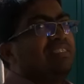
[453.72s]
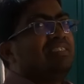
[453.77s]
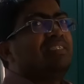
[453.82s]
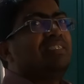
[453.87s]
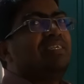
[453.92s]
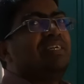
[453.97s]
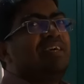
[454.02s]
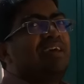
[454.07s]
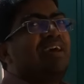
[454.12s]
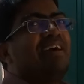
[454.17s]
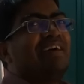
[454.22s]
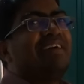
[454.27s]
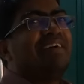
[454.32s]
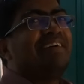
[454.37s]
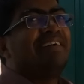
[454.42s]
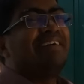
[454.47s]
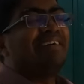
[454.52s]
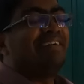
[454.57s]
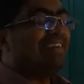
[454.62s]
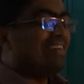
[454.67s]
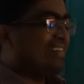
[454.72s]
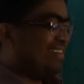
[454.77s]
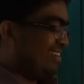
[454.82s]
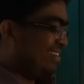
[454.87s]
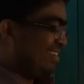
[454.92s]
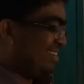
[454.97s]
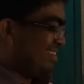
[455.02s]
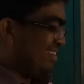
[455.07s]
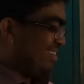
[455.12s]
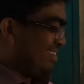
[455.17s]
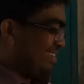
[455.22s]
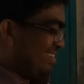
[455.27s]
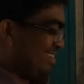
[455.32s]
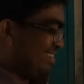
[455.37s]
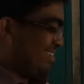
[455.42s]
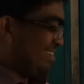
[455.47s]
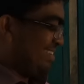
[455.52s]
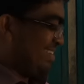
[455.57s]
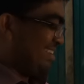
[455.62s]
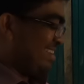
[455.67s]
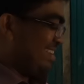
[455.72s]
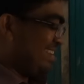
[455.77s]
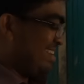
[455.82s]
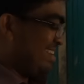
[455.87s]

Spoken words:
Yeah. So they don't come for a juice.